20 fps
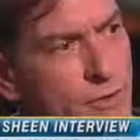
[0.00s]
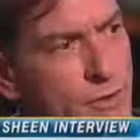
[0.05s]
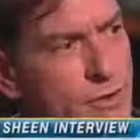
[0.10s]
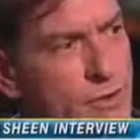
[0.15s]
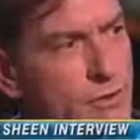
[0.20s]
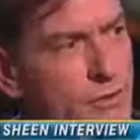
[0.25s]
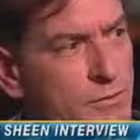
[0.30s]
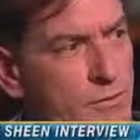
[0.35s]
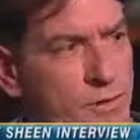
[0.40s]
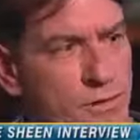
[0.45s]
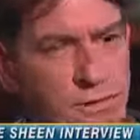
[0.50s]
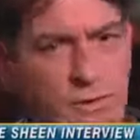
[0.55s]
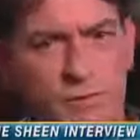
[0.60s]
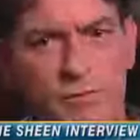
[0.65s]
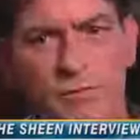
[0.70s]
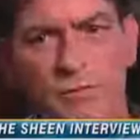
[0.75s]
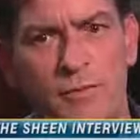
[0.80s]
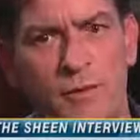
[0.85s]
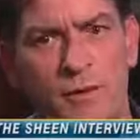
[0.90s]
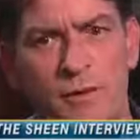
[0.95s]
just to just
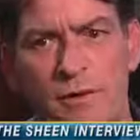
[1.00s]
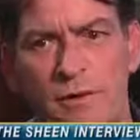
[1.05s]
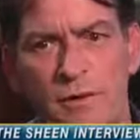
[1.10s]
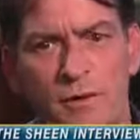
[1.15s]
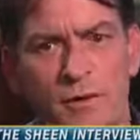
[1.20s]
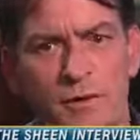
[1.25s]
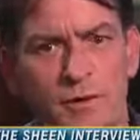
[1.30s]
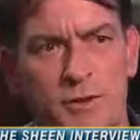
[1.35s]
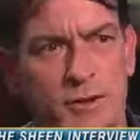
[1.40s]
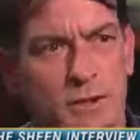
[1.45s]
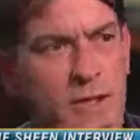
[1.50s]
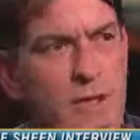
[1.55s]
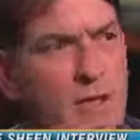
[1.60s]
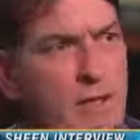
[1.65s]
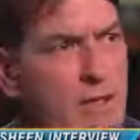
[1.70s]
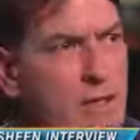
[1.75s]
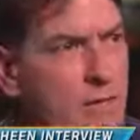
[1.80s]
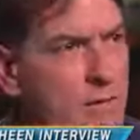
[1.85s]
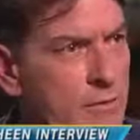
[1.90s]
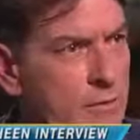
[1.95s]
to
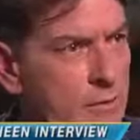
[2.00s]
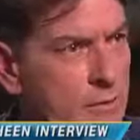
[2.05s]
see